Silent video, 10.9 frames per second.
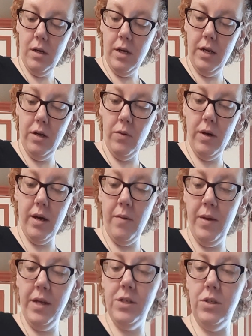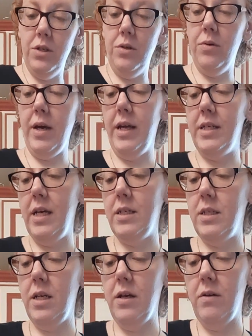And you know what? I may just do a
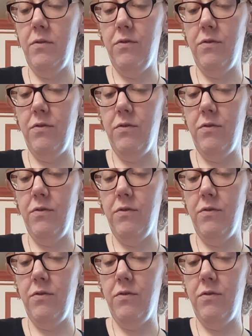tasting